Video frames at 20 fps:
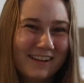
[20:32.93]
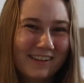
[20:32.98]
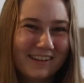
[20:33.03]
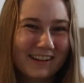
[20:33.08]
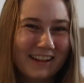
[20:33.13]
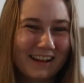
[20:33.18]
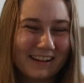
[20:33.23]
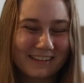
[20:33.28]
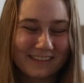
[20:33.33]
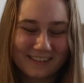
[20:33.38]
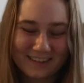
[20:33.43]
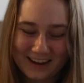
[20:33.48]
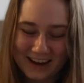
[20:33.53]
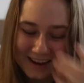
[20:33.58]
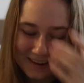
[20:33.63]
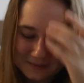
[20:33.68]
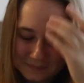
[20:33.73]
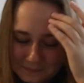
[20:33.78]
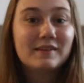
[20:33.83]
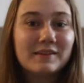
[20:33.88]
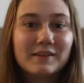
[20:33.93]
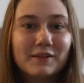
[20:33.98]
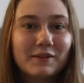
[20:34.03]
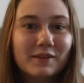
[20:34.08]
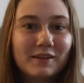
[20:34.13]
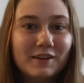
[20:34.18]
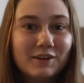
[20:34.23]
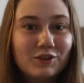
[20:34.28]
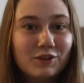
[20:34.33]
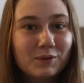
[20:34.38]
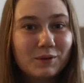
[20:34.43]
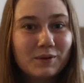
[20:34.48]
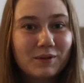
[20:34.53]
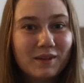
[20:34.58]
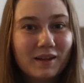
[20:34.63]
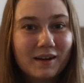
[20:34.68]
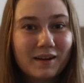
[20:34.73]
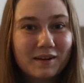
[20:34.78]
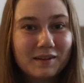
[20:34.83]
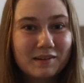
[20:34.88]
That's okay. So the total
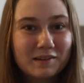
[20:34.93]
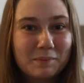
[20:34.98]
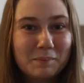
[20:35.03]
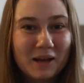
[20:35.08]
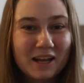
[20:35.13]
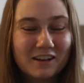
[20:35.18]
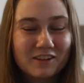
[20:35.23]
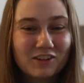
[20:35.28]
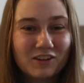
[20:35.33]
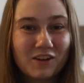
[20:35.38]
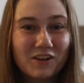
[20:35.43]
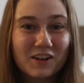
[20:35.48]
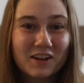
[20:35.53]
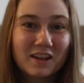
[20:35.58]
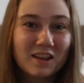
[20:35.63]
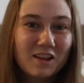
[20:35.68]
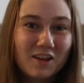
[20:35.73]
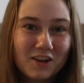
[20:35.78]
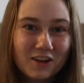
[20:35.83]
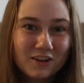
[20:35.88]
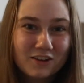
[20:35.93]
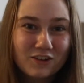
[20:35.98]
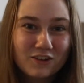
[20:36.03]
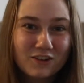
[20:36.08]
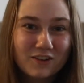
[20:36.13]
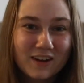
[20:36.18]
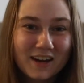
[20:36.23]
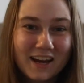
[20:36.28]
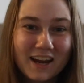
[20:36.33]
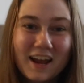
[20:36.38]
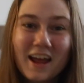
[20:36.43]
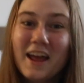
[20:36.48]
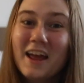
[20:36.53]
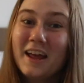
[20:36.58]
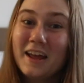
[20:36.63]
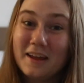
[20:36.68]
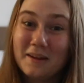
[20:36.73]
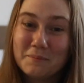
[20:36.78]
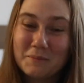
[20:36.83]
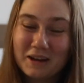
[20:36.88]
that I spent on laundry
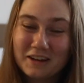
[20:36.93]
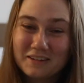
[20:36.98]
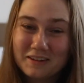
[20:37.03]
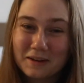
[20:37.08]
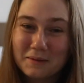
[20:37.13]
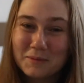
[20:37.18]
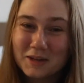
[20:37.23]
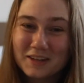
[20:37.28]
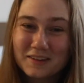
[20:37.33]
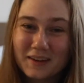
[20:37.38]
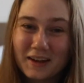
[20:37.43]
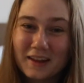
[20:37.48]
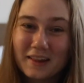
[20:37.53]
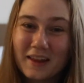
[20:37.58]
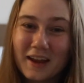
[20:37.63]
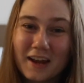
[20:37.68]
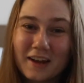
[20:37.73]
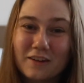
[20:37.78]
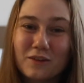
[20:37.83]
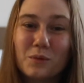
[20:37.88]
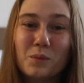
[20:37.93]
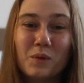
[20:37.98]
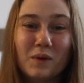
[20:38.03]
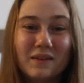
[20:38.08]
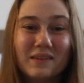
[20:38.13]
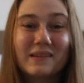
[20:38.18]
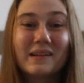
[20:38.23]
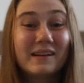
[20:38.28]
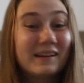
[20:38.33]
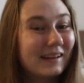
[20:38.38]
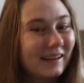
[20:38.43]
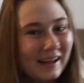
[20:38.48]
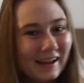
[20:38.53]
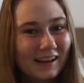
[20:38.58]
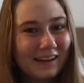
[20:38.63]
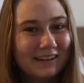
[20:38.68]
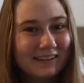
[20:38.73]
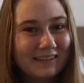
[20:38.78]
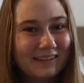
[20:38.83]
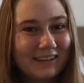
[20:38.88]
in my time in Thailand was
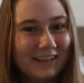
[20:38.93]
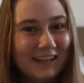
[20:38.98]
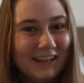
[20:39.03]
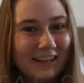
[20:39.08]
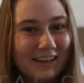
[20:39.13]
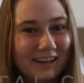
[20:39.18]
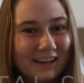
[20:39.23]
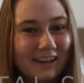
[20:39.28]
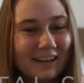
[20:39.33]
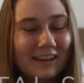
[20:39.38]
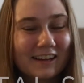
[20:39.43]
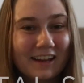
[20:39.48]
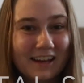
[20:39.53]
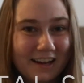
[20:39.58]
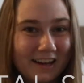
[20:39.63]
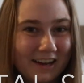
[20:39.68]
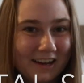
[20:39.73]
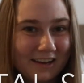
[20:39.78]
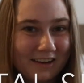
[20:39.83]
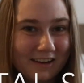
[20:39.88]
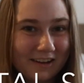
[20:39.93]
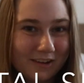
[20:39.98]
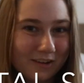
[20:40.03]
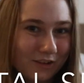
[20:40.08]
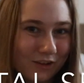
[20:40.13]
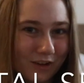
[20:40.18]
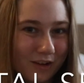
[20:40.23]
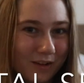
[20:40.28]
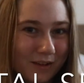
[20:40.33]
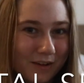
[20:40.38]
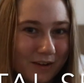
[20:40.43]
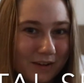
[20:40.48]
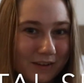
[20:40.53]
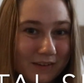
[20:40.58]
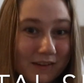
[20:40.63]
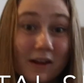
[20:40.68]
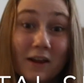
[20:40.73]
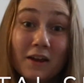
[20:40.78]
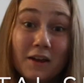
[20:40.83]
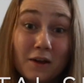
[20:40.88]
19 Canadian dollars,
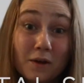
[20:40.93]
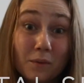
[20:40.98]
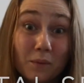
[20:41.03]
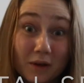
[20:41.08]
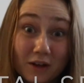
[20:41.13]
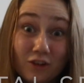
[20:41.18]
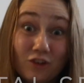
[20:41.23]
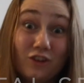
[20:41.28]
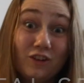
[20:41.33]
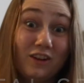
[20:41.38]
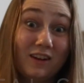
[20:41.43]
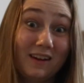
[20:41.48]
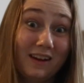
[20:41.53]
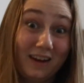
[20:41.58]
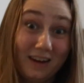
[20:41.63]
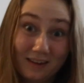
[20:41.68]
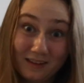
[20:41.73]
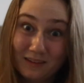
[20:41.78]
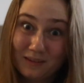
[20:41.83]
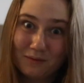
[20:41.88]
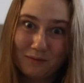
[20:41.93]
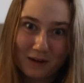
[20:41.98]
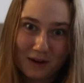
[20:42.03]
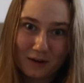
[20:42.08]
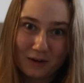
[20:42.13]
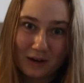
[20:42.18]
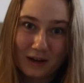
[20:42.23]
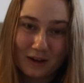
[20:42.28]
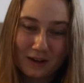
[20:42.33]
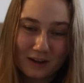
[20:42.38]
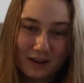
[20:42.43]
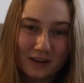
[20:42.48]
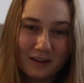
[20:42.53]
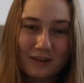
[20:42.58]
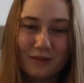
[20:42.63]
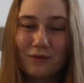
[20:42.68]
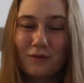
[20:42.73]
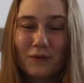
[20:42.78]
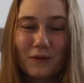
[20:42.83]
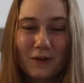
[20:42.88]
which is very good
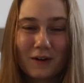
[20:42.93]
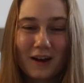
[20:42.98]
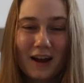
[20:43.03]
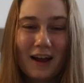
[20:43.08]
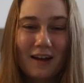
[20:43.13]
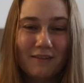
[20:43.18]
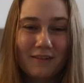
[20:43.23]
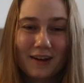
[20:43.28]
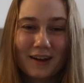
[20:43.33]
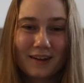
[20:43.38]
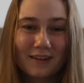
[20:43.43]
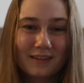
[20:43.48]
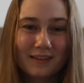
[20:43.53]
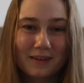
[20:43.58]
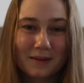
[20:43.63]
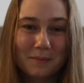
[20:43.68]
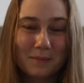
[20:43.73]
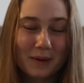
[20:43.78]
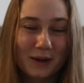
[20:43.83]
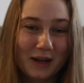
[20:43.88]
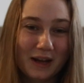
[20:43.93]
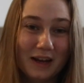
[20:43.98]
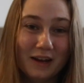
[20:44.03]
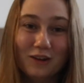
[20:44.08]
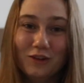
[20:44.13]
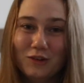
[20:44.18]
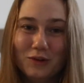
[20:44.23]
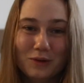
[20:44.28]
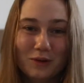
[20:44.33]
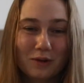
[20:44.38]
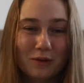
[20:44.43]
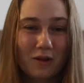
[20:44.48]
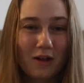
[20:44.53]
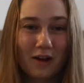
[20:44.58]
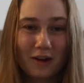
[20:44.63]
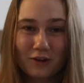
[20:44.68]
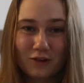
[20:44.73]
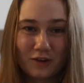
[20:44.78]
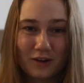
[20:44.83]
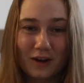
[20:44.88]
for having somebody do your
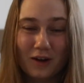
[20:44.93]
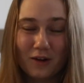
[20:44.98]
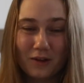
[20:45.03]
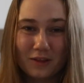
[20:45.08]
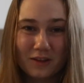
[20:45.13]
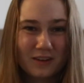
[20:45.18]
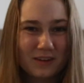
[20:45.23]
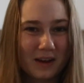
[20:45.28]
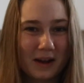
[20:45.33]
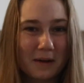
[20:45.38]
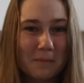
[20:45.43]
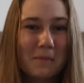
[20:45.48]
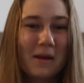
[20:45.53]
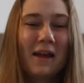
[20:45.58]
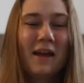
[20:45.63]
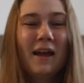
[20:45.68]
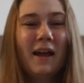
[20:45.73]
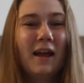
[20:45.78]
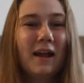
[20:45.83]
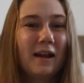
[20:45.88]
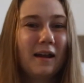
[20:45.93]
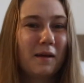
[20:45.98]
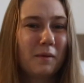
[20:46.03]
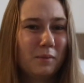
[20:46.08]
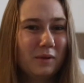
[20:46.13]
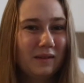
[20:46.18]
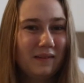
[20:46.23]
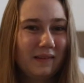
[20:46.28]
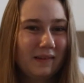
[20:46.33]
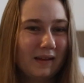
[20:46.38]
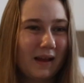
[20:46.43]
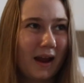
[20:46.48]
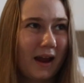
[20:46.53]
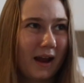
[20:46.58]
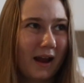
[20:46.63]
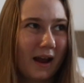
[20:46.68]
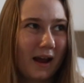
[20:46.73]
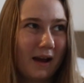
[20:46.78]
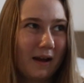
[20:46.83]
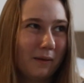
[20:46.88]
laundry all the time. And I would
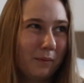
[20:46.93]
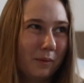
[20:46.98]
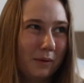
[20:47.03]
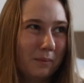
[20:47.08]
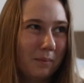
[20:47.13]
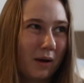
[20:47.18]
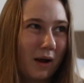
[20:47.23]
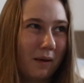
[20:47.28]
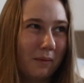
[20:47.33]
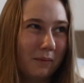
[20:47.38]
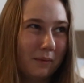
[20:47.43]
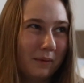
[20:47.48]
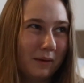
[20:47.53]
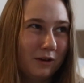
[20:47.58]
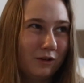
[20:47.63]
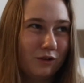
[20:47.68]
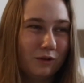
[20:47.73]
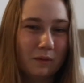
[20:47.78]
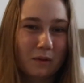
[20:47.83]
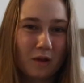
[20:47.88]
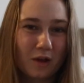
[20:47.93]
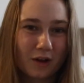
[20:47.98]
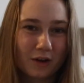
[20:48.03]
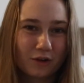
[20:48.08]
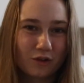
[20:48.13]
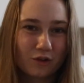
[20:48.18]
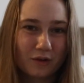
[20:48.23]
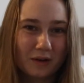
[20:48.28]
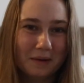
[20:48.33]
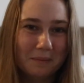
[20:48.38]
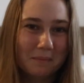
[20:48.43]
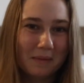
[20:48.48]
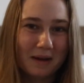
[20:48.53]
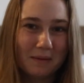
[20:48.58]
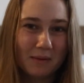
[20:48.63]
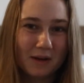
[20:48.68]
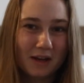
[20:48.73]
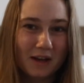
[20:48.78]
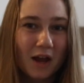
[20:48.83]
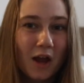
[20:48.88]
say I would probably do laundry
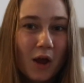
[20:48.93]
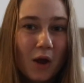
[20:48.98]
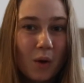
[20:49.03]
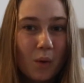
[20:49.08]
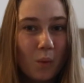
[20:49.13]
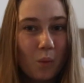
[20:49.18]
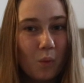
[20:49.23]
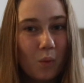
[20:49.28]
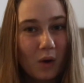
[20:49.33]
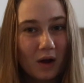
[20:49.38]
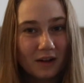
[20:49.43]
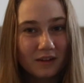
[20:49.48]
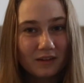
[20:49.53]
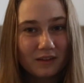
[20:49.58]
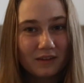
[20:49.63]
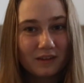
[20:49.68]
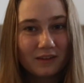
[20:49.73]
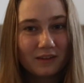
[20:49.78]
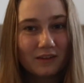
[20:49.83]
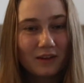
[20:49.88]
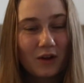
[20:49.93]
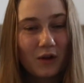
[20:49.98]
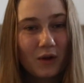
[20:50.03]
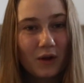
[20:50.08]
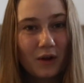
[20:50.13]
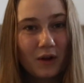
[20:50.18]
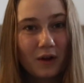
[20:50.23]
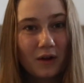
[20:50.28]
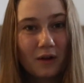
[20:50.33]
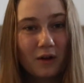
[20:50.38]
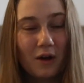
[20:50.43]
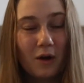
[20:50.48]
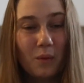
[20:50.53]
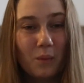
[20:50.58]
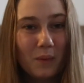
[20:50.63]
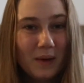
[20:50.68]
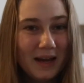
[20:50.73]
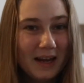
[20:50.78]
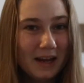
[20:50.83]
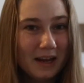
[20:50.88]
maybe once a
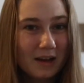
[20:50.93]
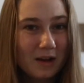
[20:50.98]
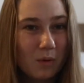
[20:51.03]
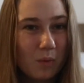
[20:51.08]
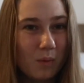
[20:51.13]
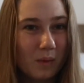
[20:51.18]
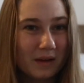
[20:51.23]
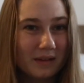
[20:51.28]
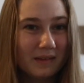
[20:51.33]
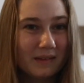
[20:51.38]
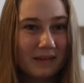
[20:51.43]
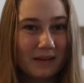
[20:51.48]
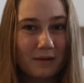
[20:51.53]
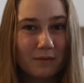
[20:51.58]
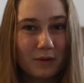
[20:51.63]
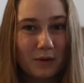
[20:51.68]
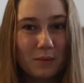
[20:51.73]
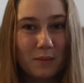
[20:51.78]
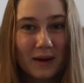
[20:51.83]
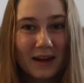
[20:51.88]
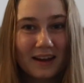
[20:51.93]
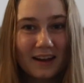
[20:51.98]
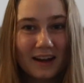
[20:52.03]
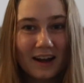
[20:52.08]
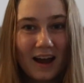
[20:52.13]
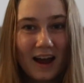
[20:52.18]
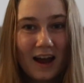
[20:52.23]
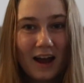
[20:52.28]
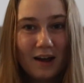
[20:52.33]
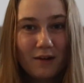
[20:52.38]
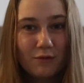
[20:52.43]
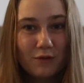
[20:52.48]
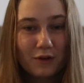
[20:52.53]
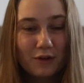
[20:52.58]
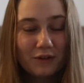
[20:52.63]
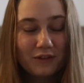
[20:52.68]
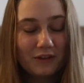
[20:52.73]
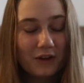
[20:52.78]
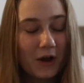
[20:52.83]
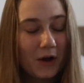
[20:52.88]
week, once every week and a half or
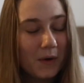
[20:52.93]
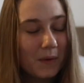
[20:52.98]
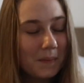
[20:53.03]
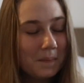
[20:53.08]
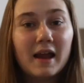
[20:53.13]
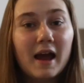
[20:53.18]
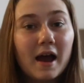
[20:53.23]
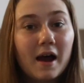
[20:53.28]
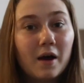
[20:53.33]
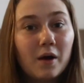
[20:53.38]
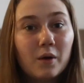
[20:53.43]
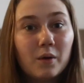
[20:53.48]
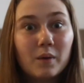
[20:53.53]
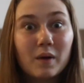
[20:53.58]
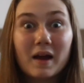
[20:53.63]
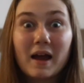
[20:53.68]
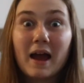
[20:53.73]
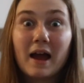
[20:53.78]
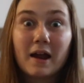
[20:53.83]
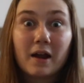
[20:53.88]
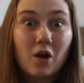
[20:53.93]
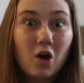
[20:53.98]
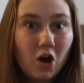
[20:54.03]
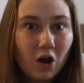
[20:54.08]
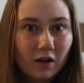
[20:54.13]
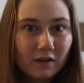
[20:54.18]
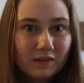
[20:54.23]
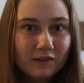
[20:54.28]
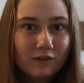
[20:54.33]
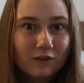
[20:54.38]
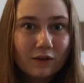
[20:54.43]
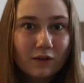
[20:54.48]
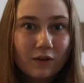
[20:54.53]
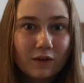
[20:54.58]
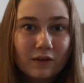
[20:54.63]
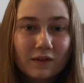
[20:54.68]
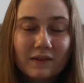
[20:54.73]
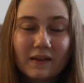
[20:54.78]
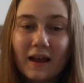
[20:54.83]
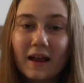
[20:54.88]
so. Now, at
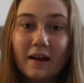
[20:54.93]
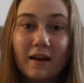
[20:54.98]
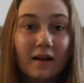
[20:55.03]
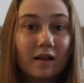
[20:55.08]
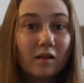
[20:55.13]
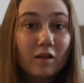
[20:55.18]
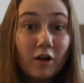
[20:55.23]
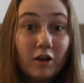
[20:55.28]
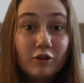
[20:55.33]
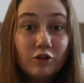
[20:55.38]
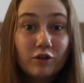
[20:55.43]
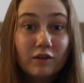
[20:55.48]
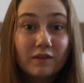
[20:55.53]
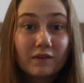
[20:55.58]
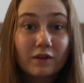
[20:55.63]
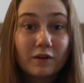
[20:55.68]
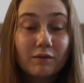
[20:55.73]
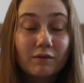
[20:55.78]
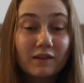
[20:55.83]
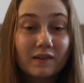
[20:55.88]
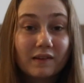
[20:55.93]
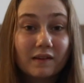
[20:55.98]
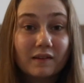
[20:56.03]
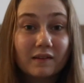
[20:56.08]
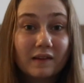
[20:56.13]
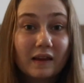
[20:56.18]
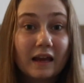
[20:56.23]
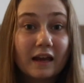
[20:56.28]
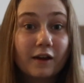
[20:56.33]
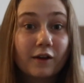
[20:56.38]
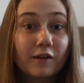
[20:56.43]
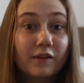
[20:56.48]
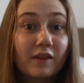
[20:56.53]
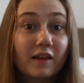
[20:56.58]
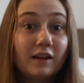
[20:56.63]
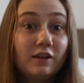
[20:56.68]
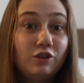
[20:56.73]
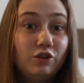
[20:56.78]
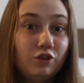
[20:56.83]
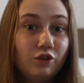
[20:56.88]
hostels and at laundry services here,
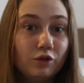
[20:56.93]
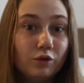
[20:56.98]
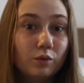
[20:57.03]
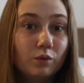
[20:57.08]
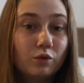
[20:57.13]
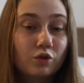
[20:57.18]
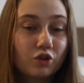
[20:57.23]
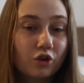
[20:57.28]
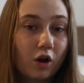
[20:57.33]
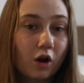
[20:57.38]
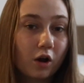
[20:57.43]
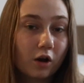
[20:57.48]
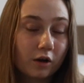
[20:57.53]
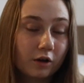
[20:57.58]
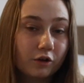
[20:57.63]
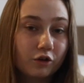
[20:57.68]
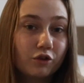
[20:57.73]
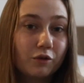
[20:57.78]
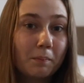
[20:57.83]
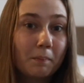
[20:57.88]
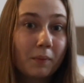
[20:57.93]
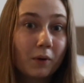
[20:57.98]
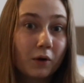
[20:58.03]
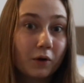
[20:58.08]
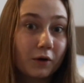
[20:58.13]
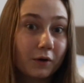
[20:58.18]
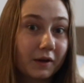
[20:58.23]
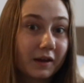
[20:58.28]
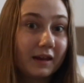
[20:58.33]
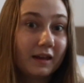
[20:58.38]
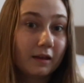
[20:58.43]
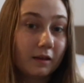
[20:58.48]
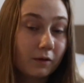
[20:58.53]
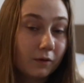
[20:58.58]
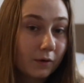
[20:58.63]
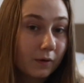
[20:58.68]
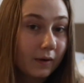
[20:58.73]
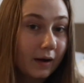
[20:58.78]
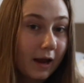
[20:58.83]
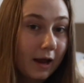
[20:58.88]
they do charge per
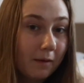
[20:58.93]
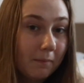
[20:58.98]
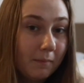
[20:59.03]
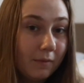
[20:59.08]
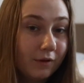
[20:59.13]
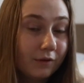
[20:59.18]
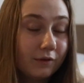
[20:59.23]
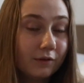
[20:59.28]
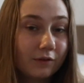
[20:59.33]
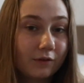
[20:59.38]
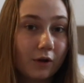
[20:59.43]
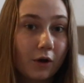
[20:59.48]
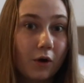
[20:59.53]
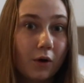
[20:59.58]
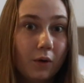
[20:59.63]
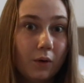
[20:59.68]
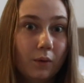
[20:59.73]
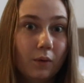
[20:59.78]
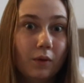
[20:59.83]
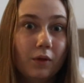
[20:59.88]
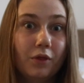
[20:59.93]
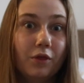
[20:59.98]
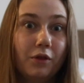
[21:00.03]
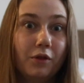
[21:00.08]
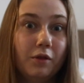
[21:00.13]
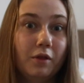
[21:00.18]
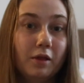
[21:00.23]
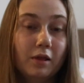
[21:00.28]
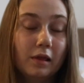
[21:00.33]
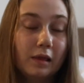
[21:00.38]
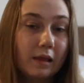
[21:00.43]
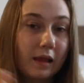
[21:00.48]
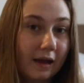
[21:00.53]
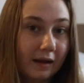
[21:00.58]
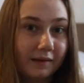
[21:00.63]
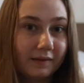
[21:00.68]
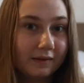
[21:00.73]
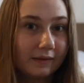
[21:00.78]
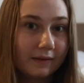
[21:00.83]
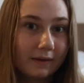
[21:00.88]
kilogram, so the
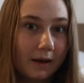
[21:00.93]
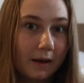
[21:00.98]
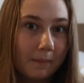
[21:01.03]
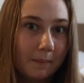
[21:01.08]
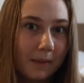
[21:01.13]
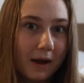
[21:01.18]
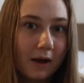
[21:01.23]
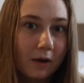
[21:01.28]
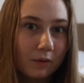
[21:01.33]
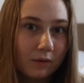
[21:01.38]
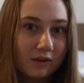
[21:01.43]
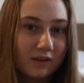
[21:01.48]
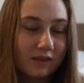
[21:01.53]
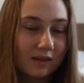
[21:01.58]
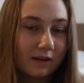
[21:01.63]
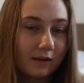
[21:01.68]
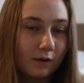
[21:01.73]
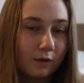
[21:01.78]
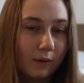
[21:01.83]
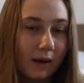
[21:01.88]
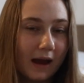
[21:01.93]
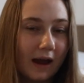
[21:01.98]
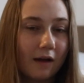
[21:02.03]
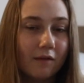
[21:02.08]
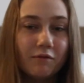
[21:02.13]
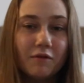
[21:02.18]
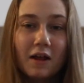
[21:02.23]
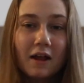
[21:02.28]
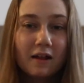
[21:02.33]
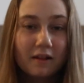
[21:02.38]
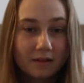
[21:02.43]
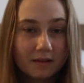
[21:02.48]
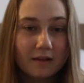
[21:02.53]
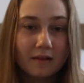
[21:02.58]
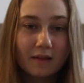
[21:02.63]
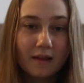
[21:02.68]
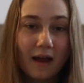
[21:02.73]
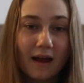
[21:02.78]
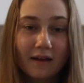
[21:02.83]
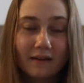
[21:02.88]
less amount that you have, the
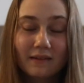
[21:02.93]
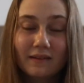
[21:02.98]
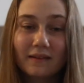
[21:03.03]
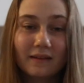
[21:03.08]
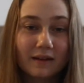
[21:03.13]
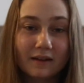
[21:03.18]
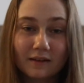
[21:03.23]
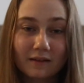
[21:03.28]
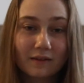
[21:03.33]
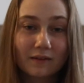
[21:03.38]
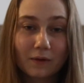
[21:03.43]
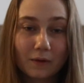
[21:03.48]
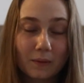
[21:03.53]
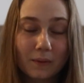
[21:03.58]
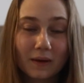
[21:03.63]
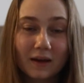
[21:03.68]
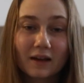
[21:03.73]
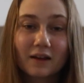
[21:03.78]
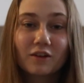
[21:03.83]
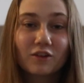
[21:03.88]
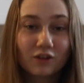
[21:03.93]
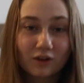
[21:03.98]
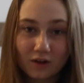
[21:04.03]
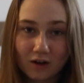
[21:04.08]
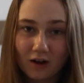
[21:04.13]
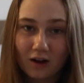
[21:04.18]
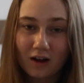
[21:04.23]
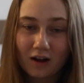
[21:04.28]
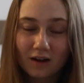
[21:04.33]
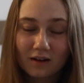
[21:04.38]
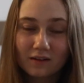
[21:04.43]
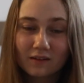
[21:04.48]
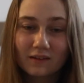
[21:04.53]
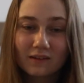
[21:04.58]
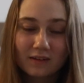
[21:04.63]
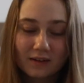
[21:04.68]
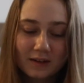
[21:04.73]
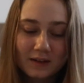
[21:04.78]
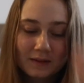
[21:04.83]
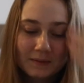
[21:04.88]
less it's going to
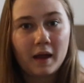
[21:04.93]
cost.